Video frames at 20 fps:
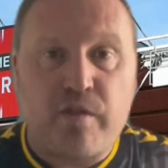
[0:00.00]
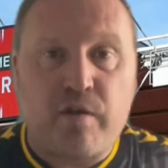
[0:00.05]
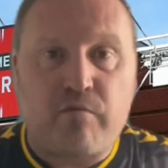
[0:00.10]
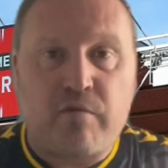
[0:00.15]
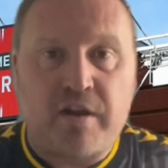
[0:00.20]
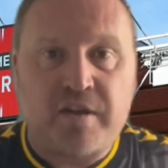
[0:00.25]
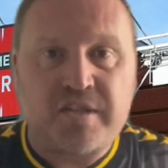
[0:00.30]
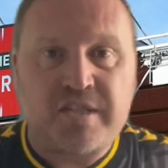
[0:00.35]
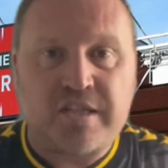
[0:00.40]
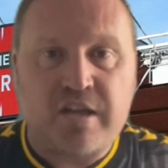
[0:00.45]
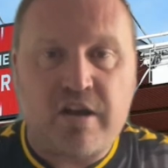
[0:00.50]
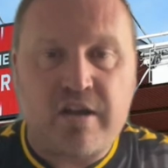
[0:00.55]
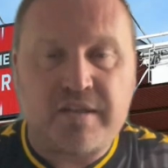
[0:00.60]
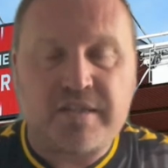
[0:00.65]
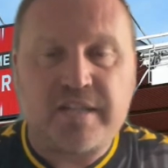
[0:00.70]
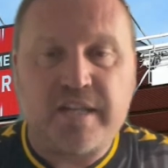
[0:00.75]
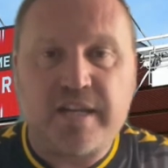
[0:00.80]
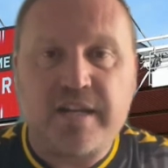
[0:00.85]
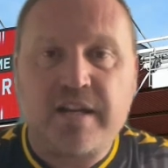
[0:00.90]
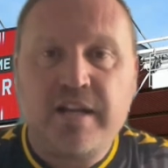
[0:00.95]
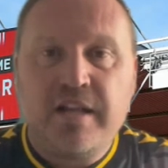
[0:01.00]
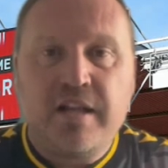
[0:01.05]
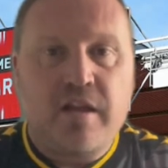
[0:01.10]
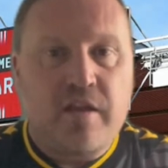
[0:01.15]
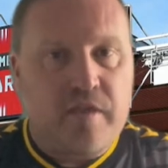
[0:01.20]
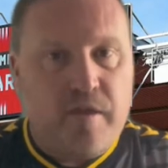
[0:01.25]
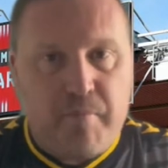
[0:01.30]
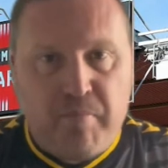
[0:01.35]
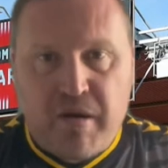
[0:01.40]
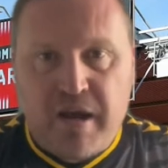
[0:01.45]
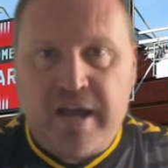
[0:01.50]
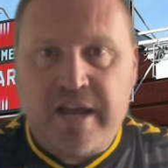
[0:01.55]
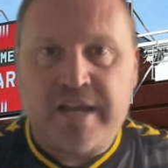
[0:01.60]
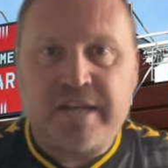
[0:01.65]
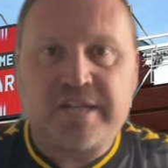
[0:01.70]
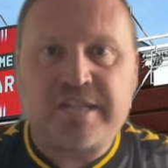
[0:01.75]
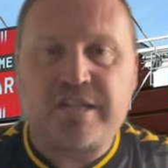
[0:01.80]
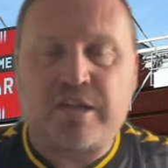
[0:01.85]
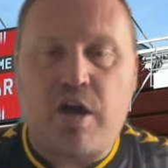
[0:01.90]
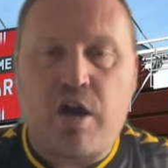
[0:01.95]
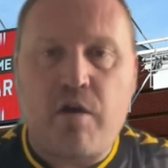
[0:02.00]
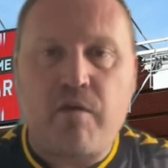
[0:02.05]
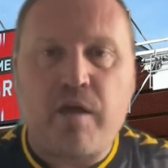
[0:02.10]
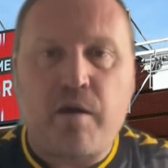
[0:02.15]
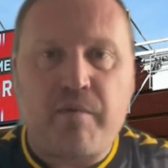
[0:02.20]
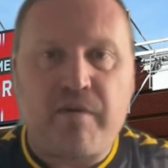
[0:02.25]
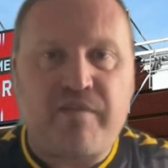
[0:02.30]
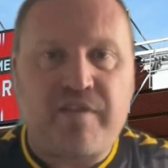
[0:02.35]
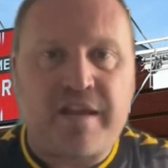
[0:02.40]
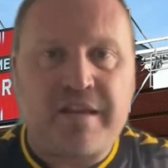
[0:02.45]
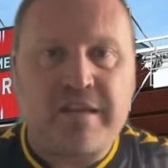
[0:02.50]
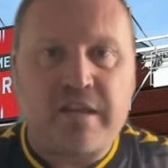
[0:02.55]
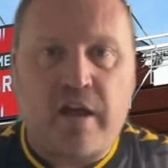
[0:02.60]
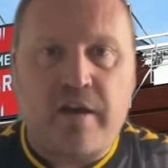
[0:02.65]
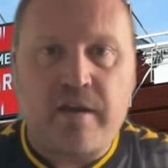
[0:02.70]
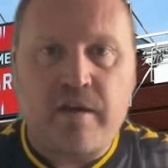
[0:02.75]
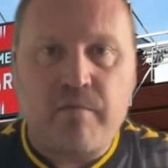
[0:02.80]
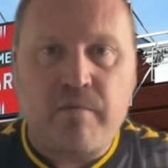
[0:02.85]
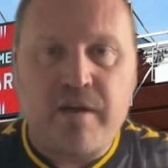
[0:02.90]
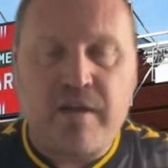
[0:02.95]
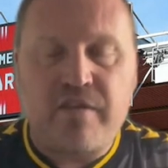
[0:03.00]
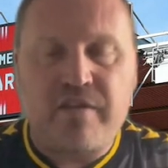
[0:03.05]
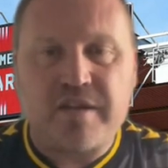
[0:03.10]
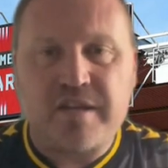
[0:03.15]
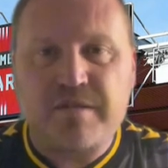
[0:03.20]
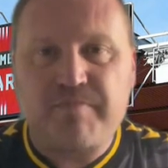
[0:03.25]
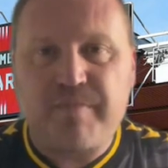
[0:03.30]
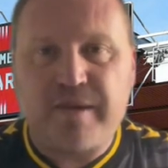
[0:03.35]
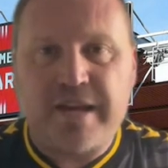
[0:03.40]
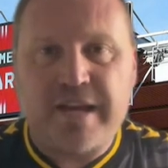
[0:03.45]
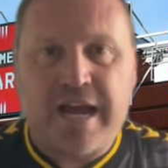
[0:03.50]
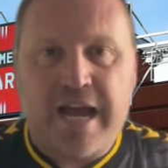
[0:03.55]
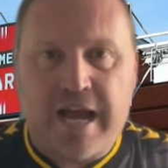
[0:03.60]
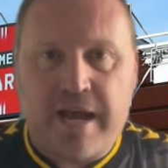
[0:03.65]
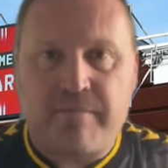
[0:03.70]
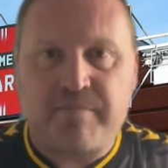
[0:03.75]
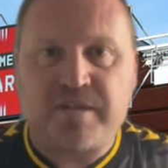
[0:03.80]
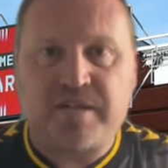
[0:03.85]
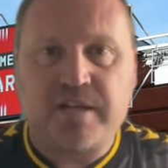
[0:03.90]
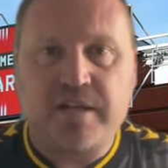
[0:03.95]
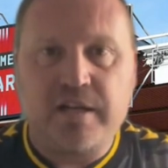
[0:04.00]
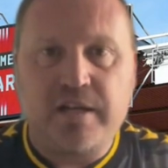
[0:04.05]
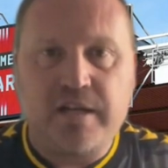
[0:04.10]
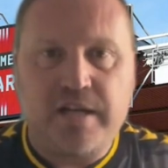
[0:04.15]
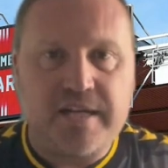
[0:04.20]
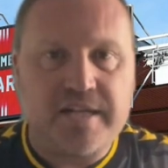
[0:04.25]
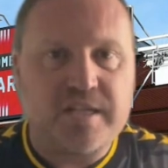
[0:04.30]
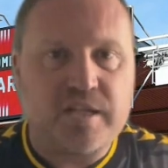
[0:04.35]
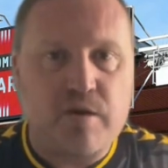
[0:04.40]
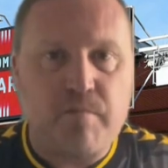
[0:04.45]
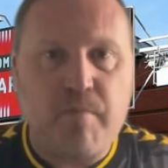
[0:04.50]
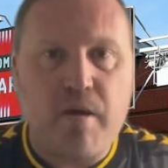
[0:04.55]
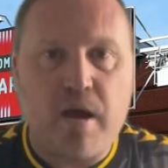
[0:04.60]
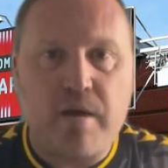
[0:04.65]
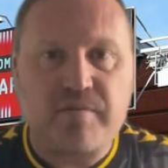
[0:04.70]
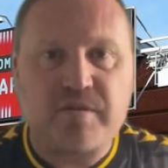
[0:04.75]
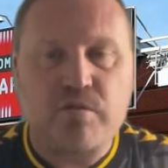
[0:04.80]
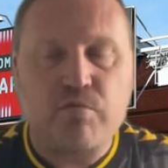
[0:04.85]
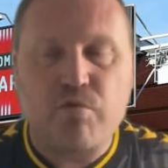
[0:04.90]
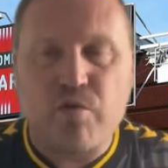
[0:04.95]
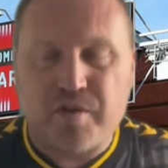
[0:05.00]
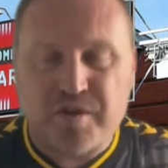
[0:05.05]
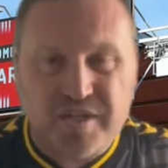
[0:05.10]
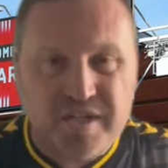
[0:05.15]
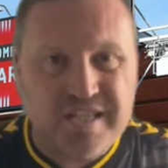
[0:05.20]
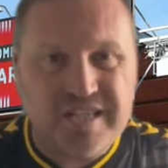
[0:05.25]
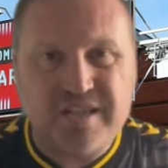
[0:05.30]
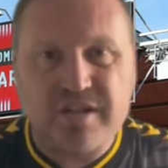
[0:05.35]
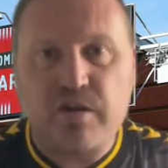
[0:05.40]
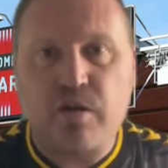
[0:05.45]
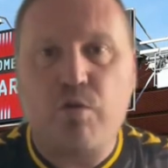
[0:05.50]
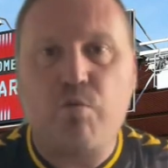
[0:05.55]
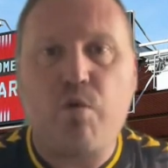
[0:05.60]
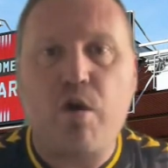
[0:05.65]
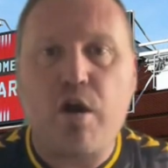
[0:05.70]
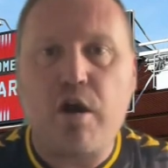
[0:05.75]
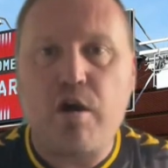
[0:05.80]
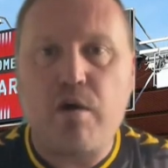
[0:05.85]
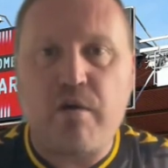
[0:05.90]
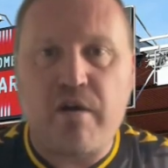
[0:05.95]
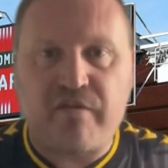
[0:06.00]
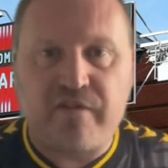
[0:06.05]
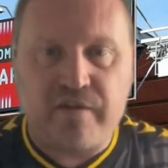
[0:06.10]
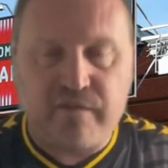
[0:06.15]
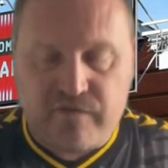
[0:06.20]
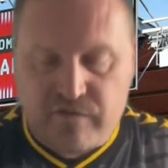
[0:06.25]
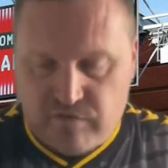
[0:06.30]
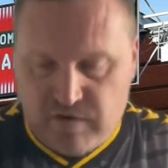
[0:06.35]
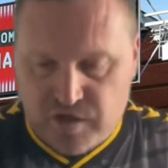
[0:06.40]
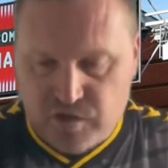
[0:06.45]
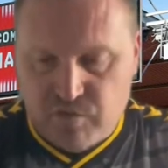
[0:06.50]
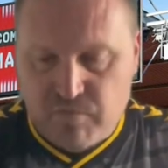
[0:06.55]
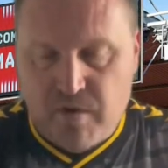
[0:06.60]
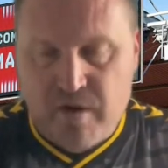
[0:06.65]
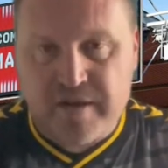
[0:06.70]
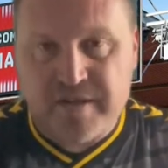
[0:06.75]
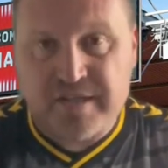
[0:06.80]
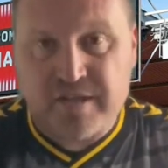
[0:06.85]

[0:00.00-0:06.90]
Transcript: run started. The playing style that we've then done it with has been absolutely superb to watch. It took a while, I think, for Russell Martin's